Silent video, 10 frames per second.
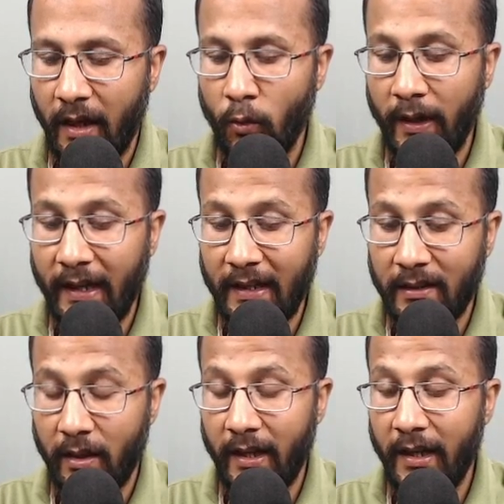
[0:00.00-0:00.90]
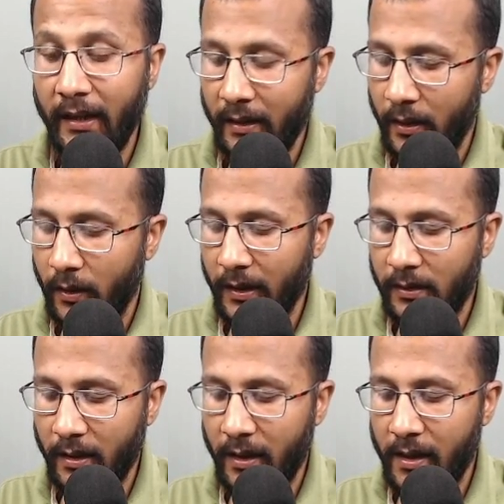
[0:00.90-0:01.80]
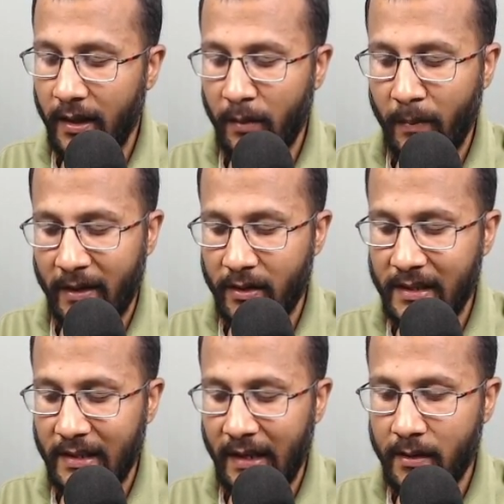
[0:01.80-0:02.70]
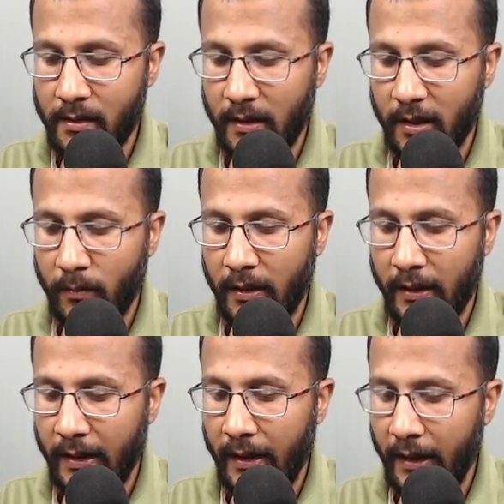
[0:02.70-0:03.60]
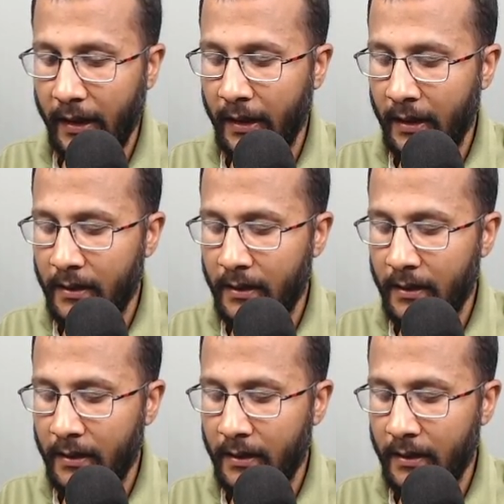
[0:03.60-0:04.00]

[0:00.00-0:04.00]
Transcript: do I get 3? Okay, 3 in matrix A is nothing but A02.